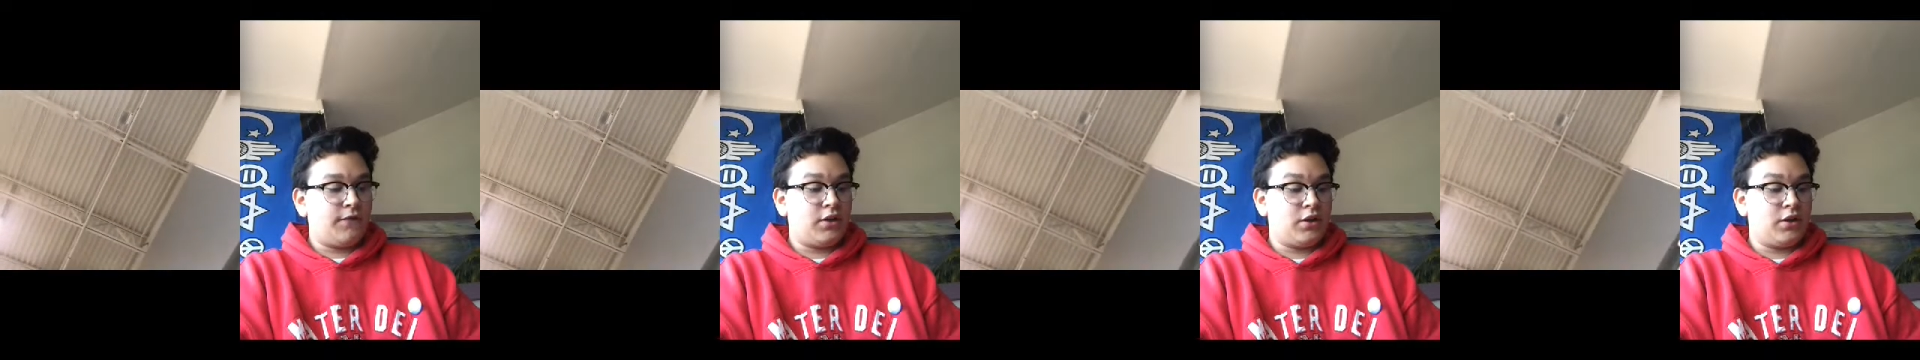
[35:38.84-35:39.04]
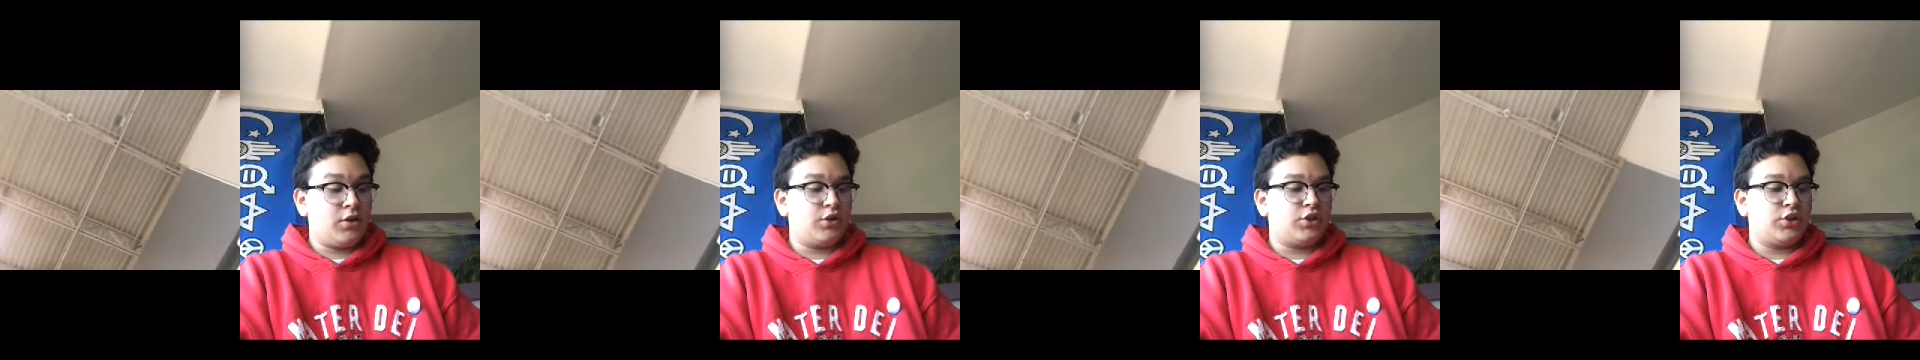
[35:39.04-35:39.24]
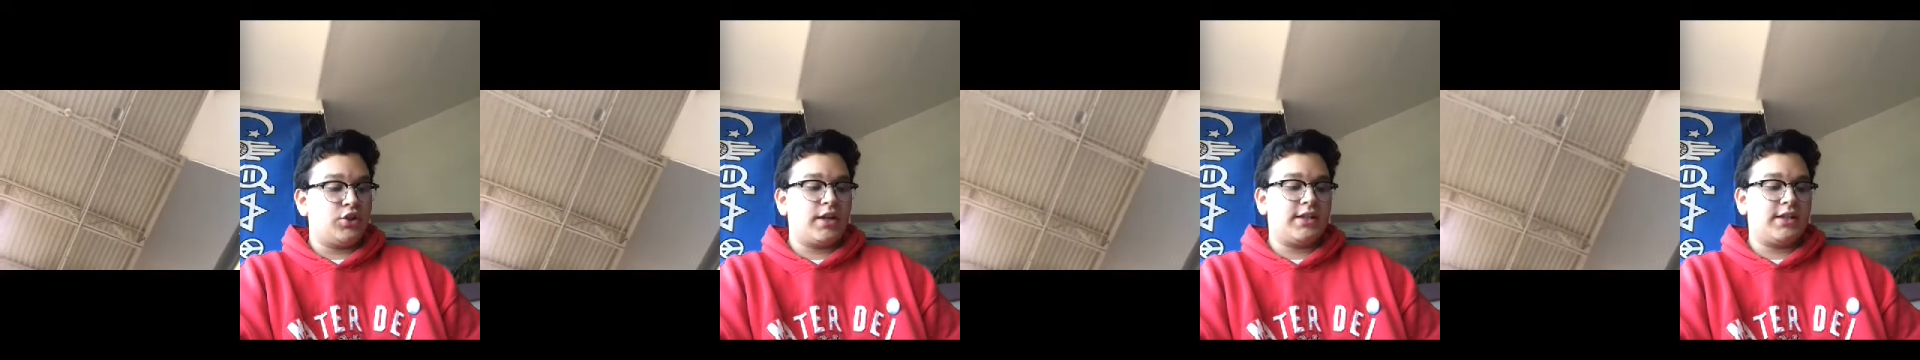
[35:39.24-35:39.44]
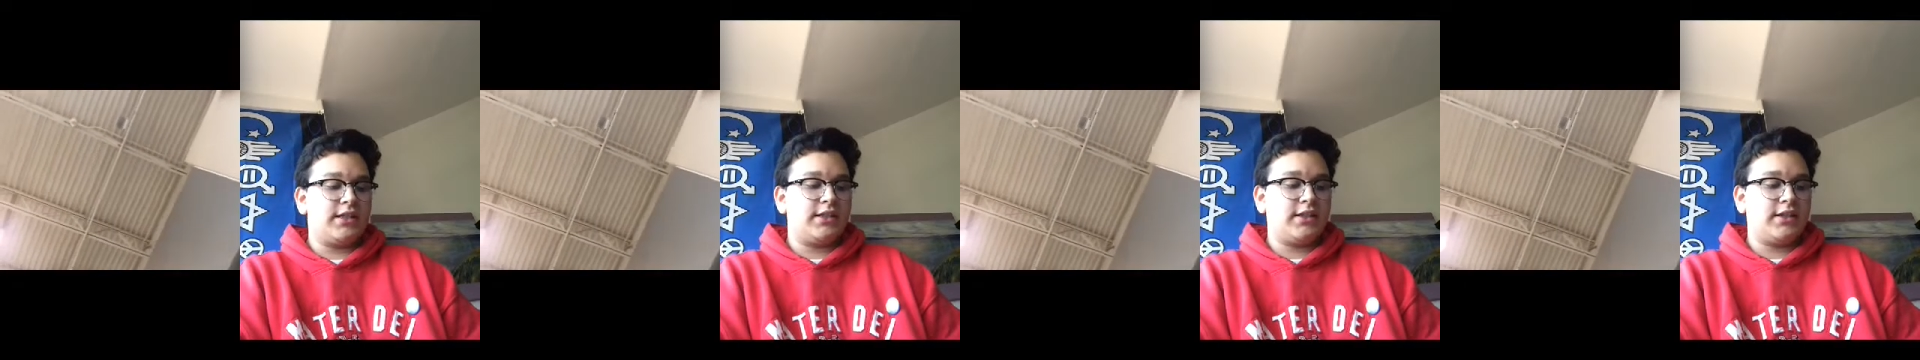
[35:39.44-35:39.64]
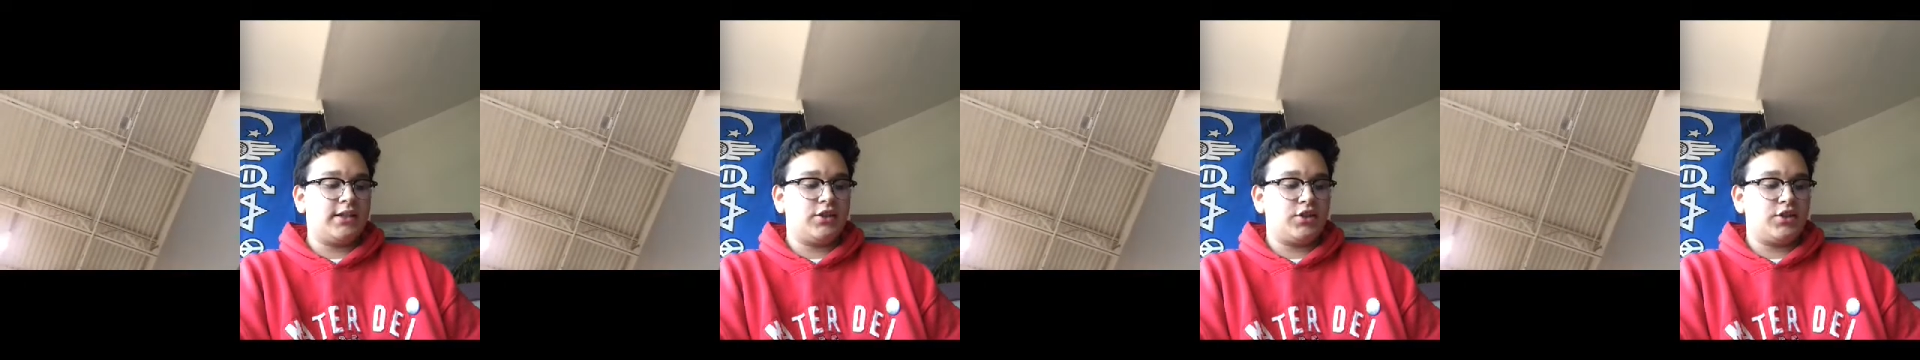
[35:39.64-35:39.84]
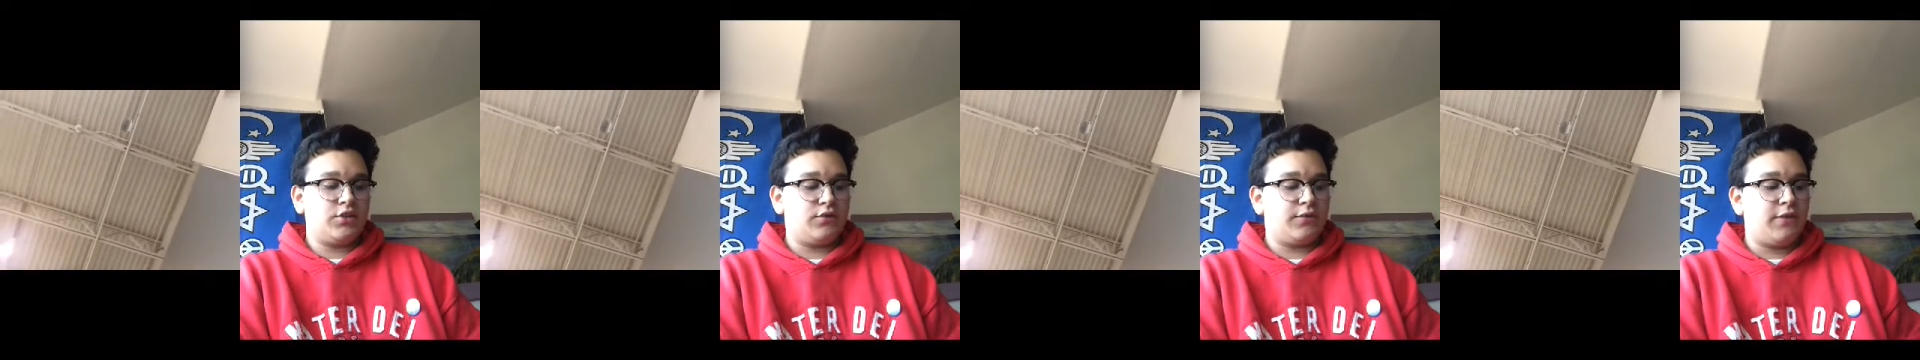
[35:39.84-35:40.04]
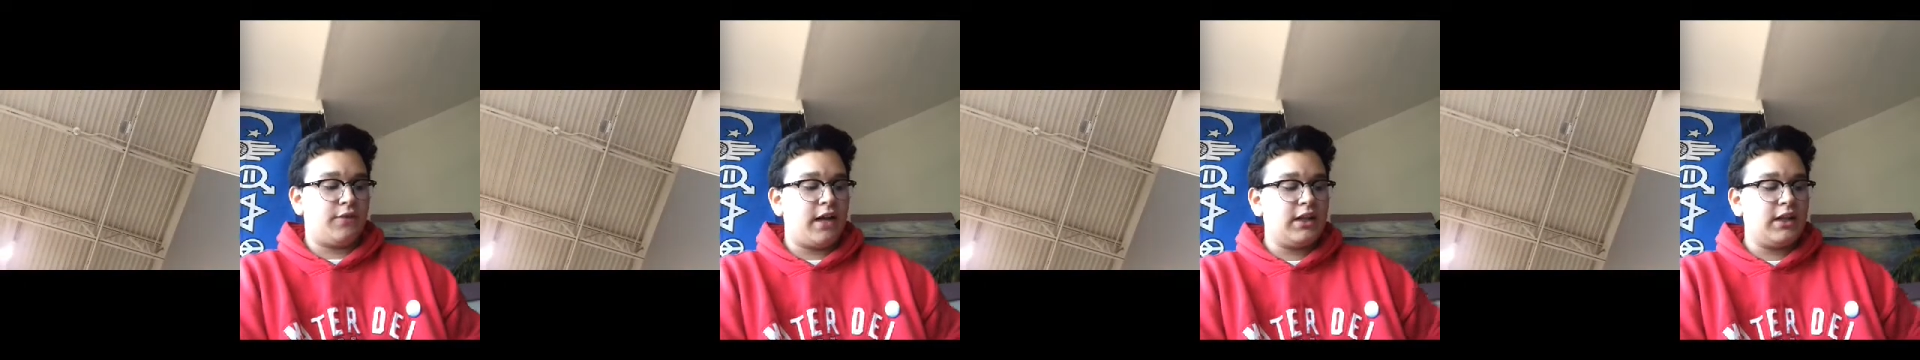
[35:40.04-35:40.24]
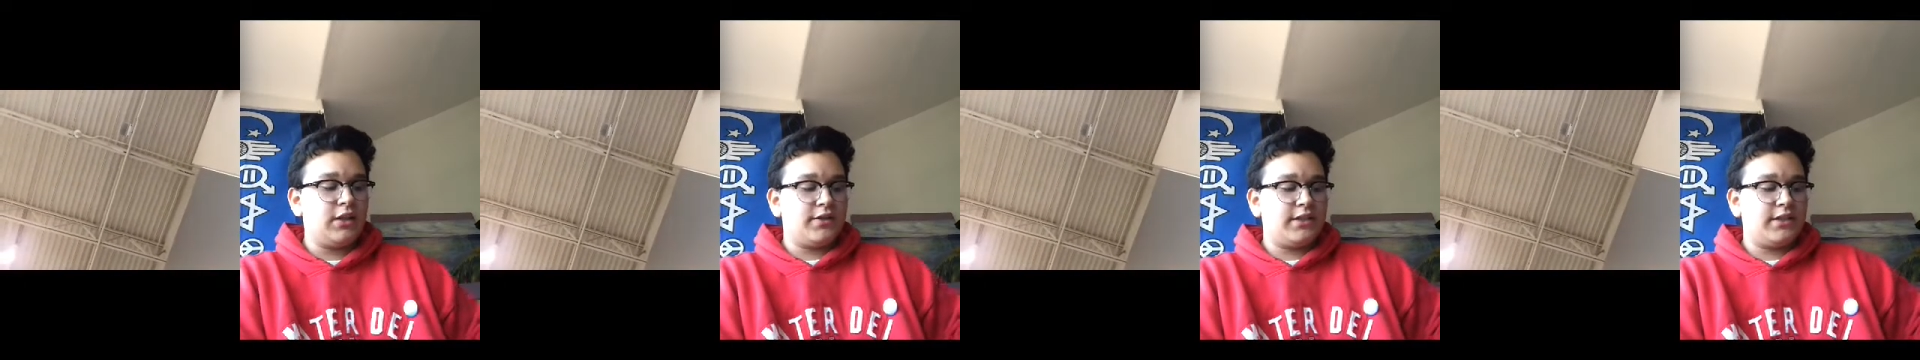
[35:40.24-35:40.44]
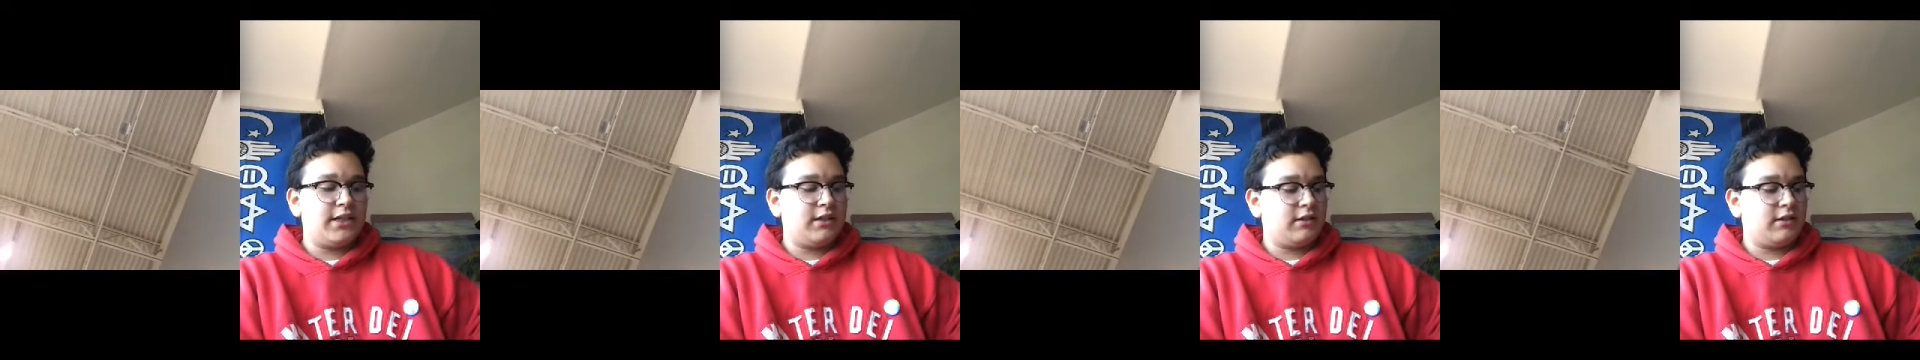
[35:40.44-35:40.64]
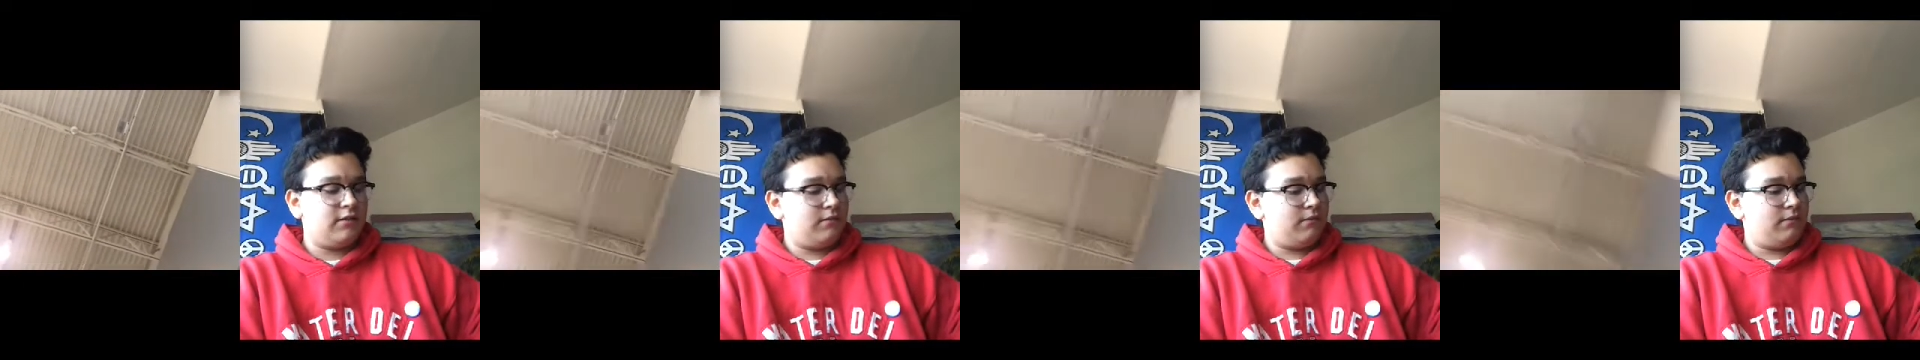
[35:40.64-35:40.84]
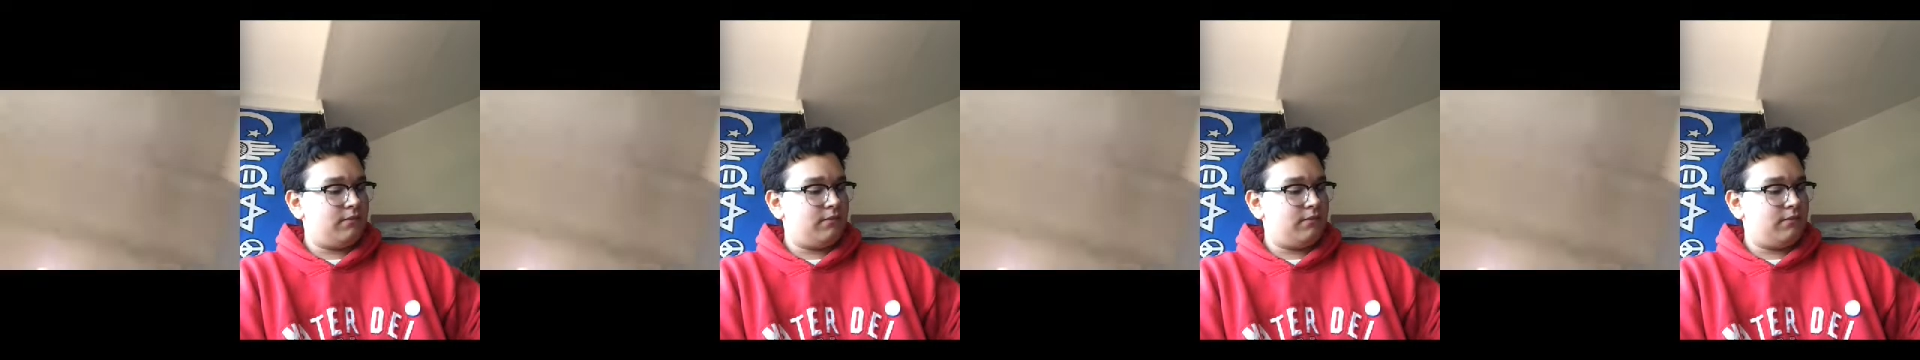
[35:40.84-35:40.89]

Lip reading: Whose choice is it to follow Satan?